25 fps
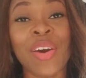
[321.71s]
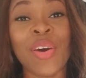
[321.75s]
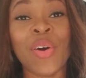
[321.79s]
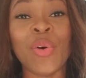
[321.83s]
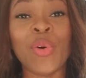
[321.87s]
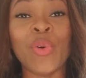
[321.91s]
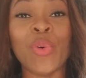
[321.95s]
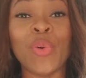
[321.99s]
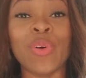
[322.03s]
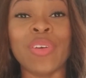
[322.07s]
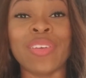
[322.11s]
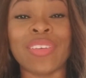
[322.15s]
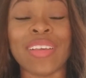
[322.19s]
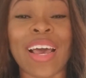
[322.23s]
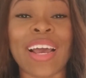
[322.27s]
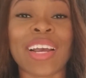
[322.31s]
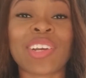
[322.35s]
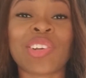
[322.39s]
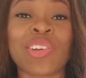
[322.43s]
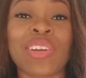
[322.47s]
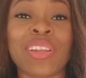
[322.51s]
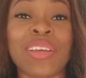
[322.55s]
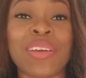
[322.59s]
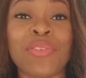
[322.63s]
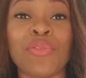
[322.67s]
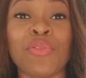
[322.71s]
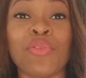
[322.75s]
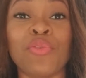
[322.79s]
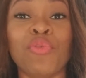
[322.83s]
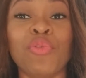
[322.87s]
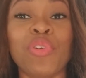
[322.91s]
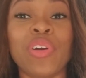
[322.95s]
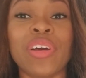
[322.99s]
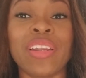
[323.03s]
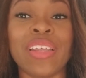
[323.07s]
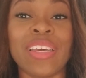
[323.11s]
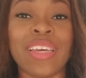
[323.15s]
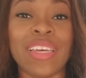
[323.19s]
who is actually
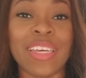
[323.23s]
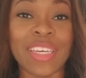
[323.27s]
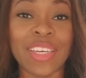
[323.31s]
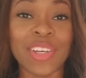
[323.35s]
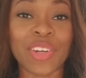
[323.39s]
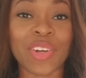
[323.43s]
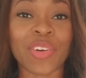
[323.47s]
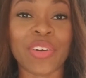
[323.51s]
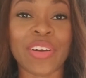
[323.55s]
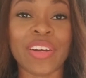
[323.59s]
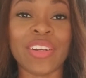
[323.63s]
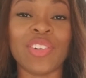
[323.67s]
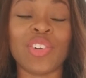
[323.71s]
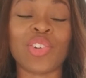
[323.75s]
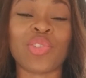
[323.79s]
really eager and